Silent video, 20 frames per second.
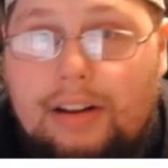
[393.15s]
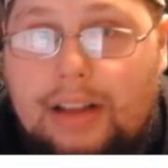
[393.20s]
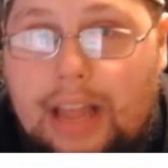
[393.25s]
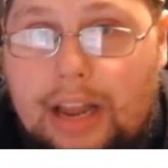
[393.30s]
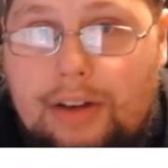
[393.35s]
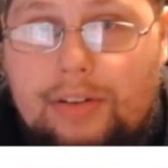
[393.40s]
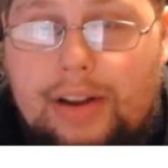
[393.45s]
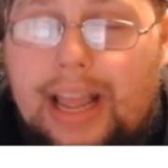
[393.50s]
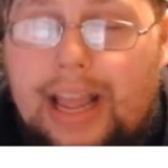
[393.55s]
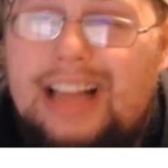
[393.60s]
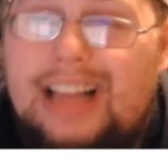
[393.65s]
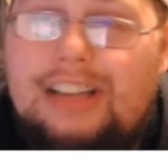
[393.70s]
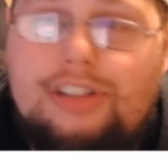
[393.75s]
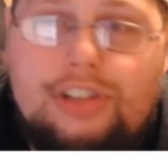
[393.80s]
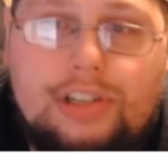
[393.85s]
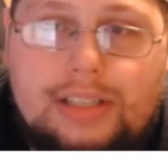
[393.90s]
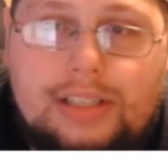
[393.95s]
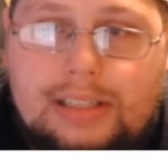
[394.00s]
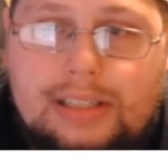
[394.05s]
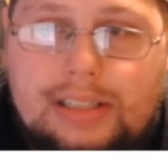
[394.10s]
Henry and
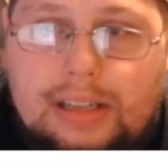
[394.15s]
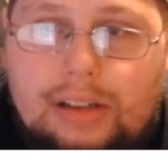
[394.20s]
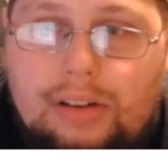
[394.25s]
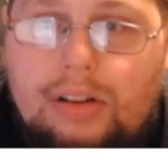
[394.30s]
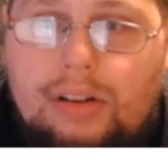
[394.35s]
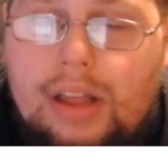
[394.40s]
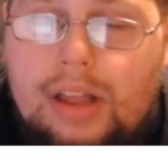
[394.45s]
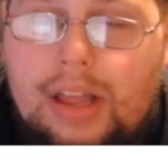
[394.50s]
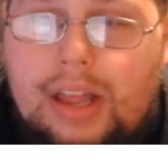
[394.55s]
Justice Hill